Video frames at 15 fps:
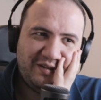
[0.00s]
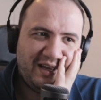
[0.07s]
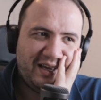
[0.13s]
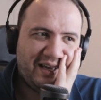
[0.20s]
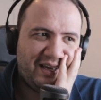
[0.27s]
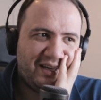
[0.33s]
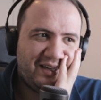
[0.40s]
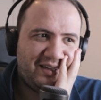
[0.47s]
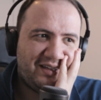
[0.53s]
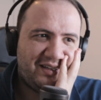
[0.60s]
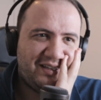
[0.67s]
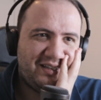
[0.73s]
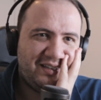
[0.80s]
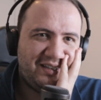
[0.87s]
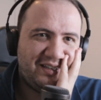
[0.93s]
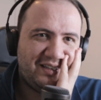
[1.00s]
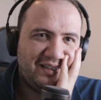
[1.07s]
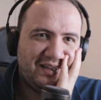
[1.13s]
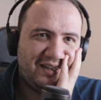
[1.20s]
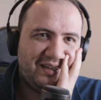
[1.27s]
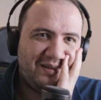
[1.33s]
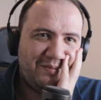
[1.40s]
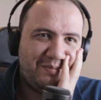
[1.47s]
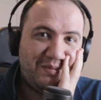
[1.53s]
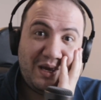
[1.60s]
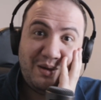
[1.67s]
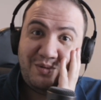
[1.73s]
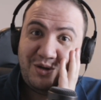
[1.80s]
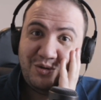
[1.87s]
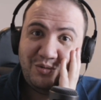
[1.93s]
and
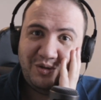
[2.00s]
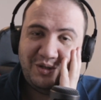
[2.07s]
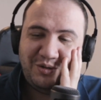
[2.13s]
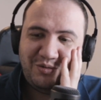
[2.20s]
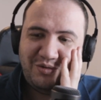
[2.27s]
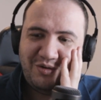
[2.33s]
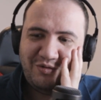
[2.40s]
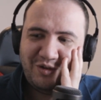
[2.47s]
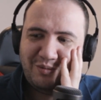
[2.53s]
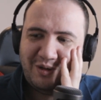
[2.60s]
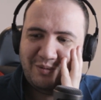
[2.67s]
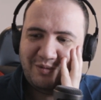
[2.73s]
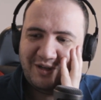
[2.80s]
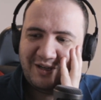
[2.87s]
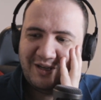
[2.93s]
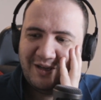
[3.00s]
maybe you will agree with me, but